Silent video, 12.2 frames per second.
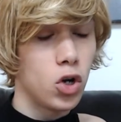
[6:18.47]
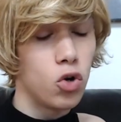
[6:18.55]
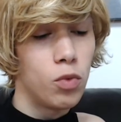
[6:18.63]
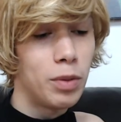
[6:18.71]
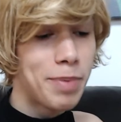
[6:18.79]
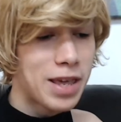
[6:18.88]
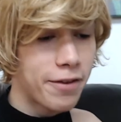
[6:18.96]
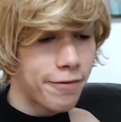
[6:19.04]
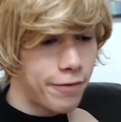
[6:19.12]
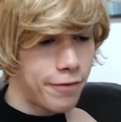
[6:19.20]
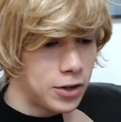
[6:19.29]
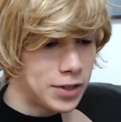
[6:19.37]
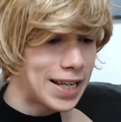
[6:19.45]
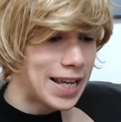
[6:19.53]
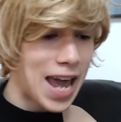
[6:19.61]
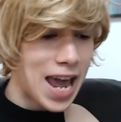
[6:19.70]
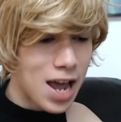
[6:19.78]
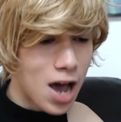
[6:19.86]
will be the first
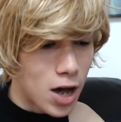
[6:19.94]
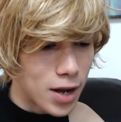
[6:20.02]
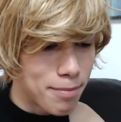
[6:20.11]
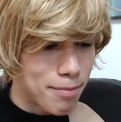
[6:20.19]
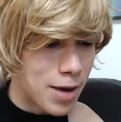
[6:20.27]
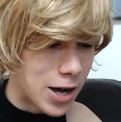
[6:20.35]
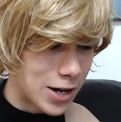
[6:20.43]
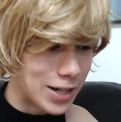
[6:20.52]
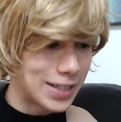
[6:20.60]
gay on Mars?